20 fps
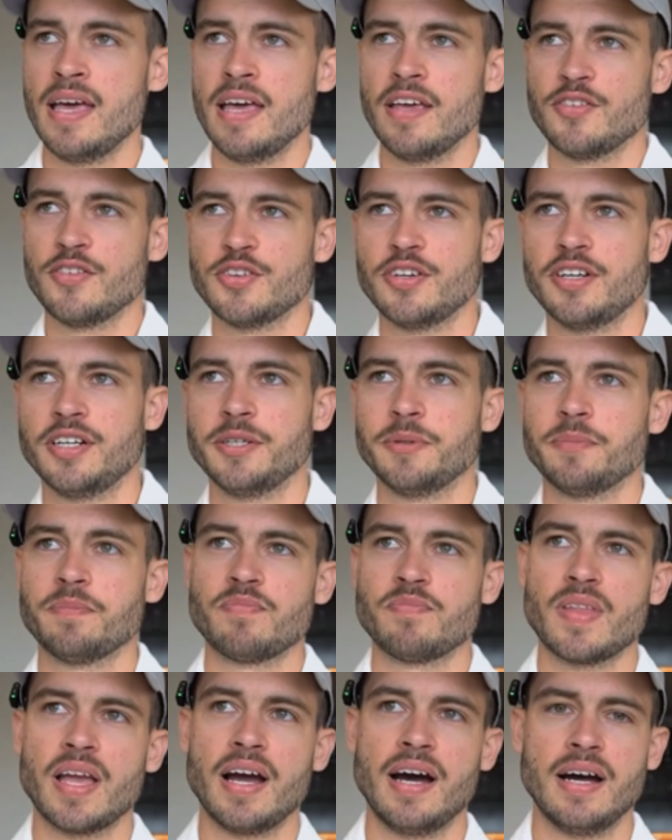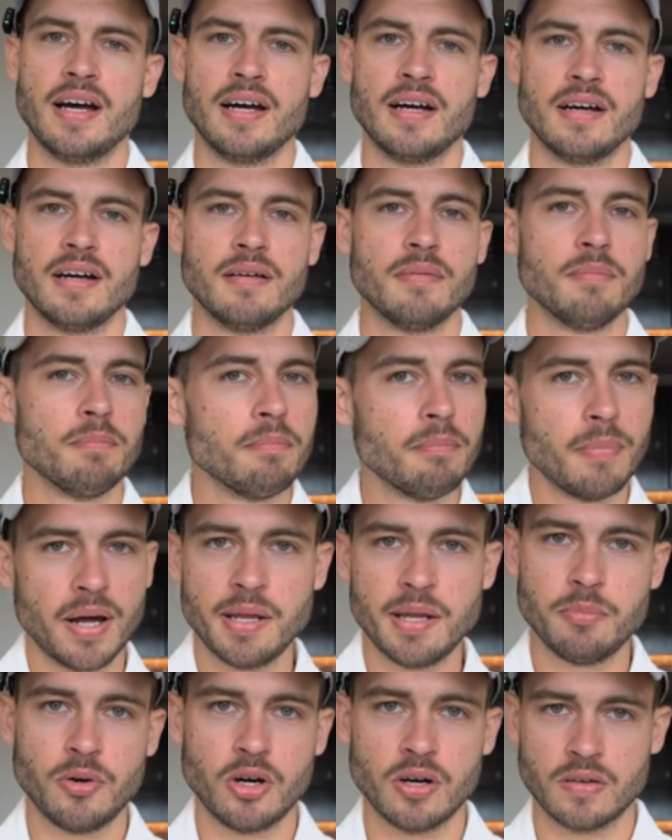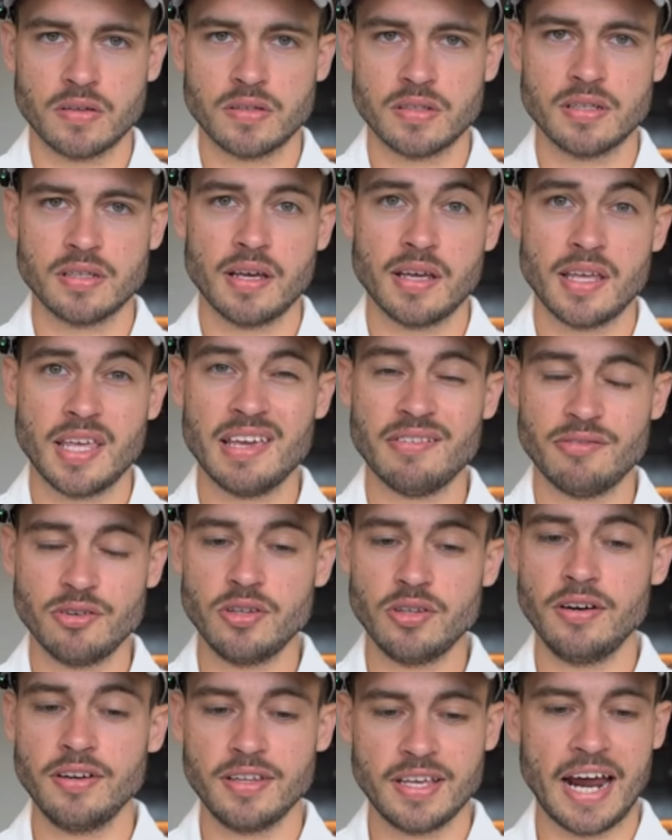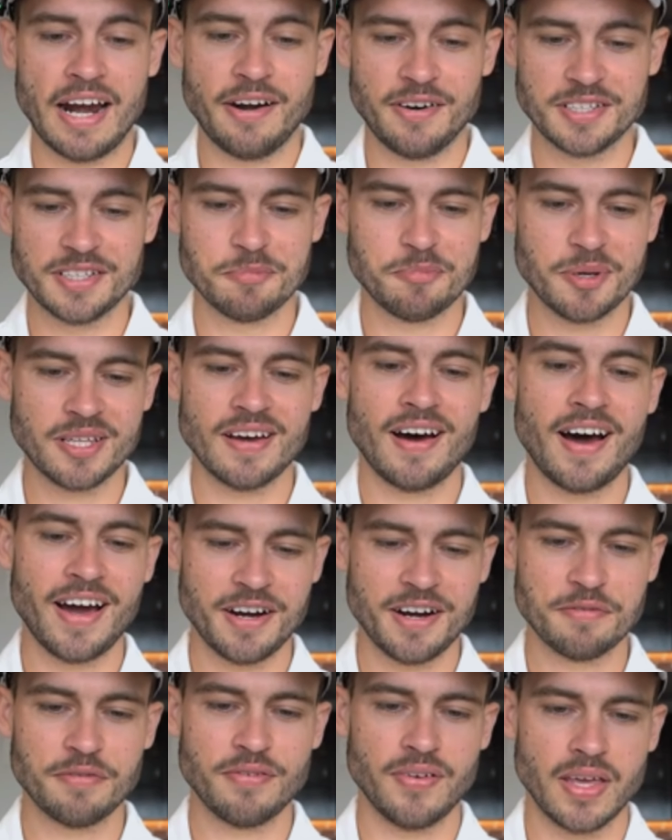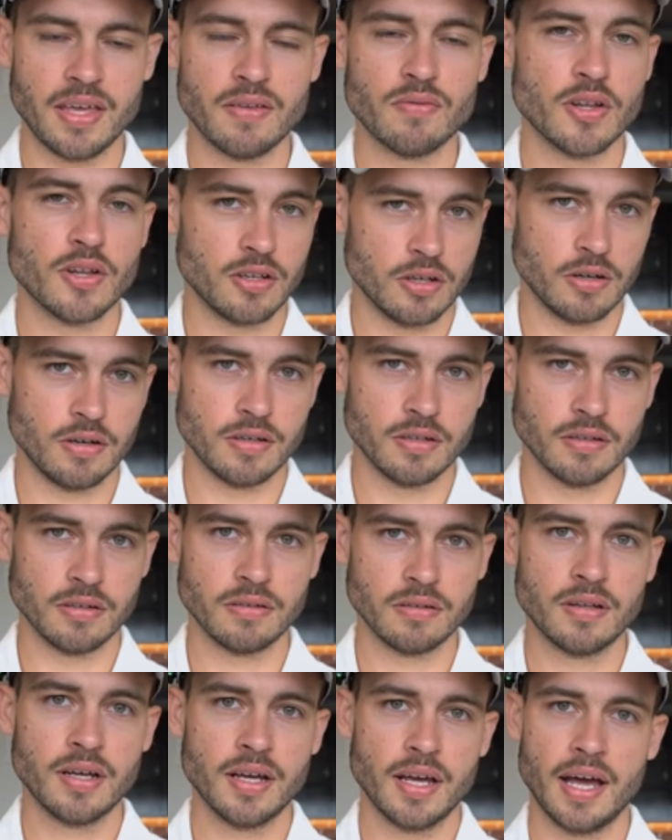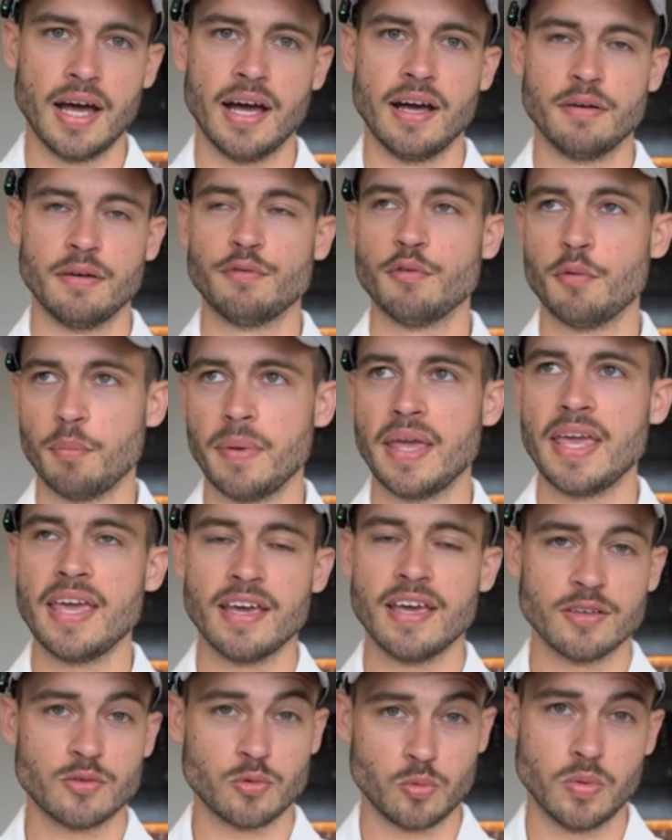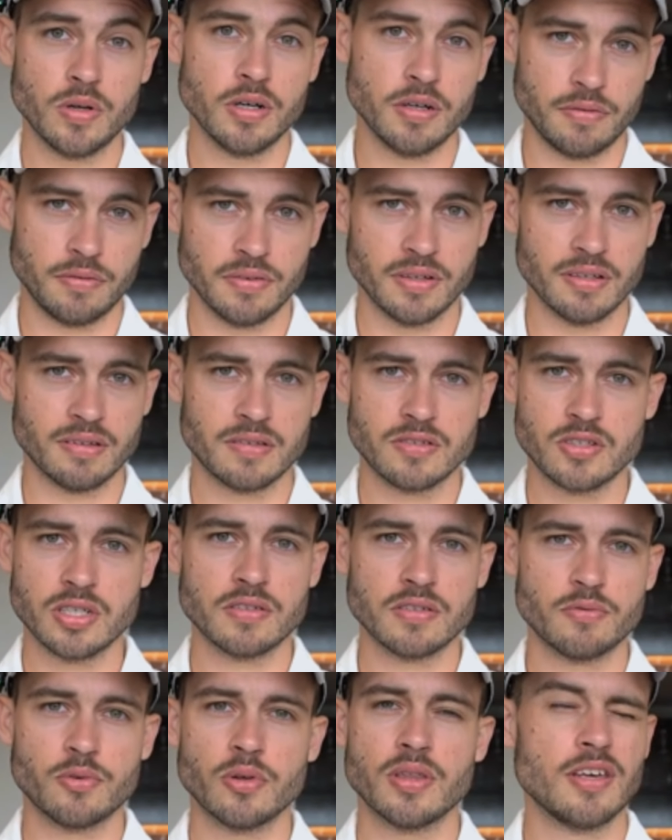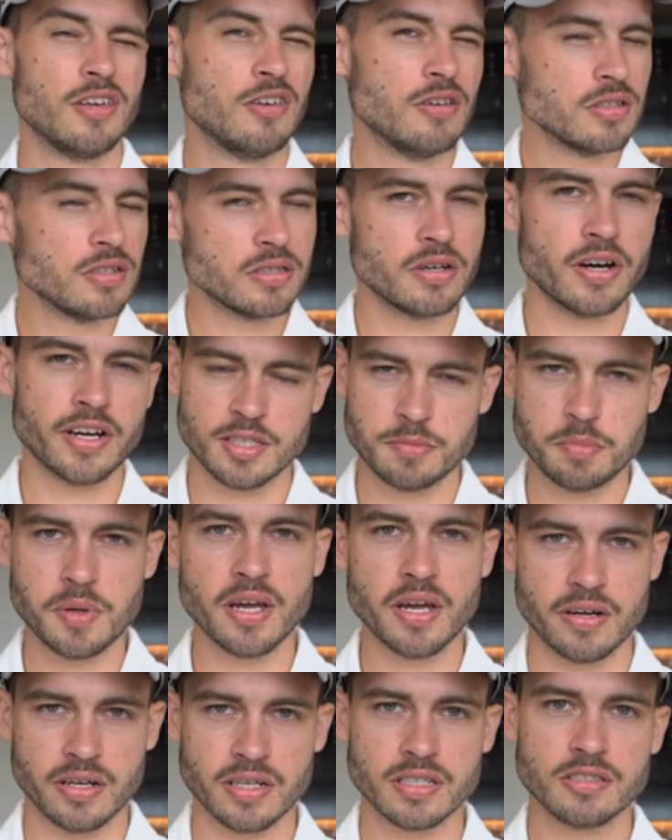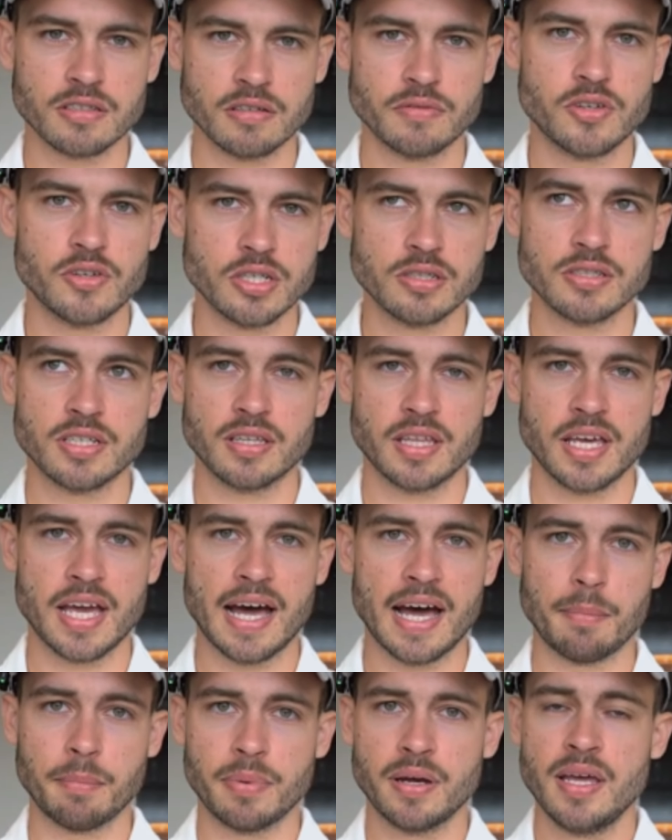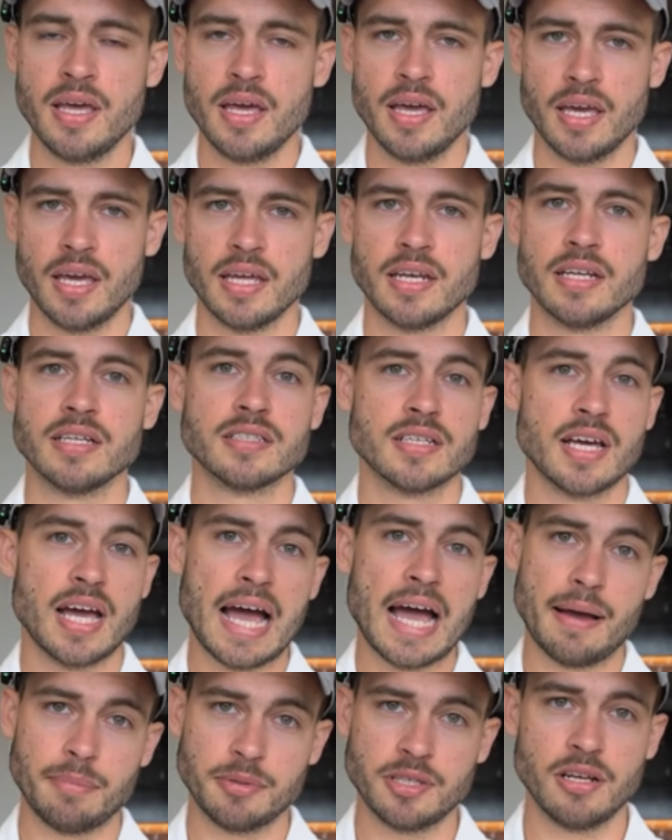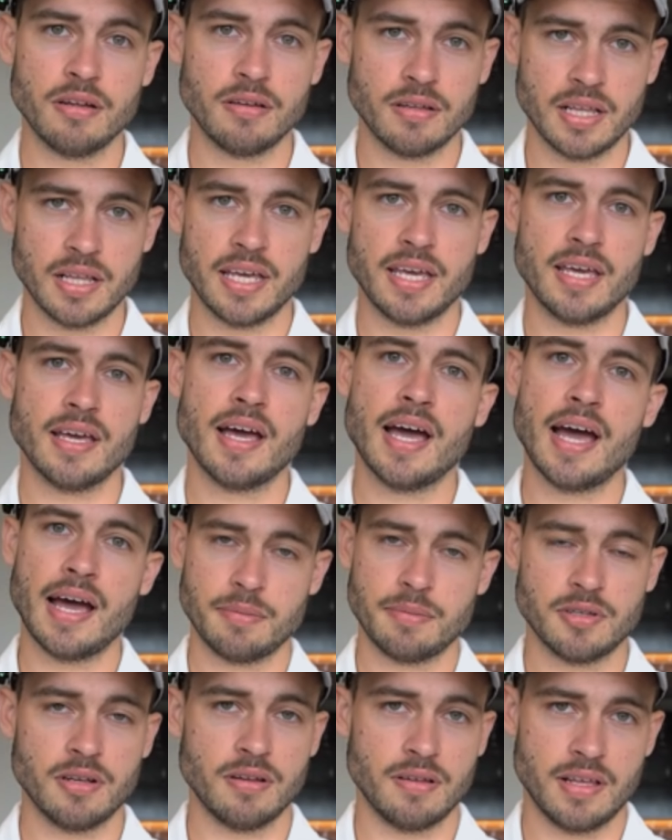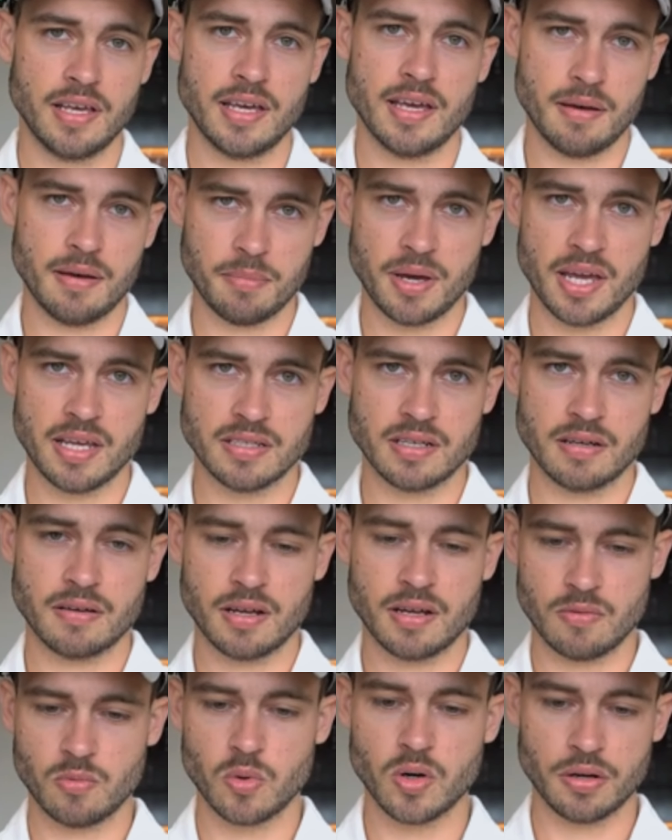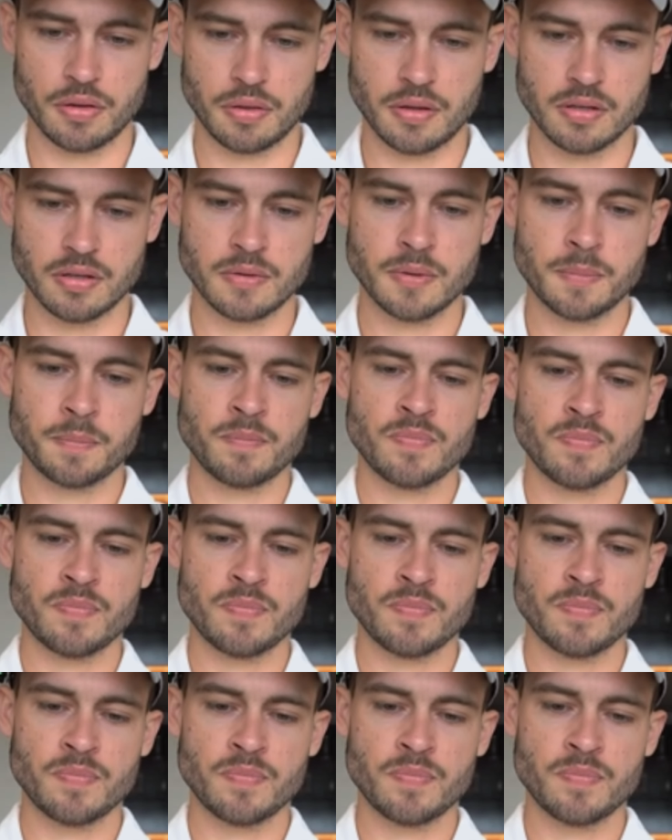So Moneybox, even though it carries a bit higher fee than Dodl, for me it's worth it. Just for the user experience of using the app, it is absolutely amazing and worth it,